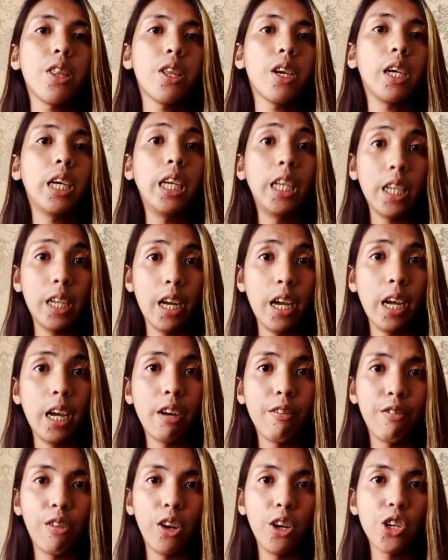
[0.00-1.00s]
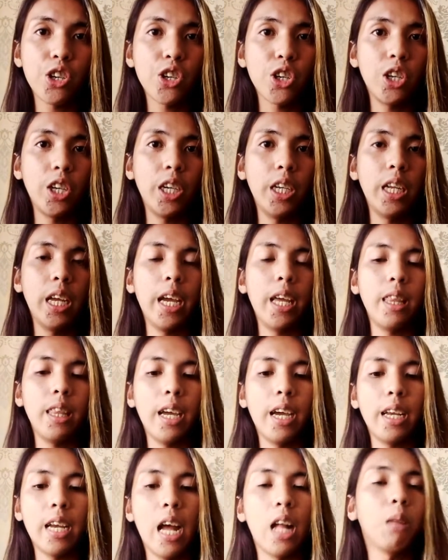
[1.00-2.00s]
the Kinaraya version and
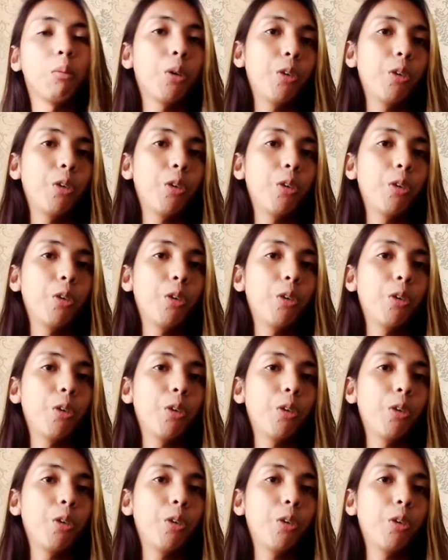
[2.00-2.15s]
then I'll be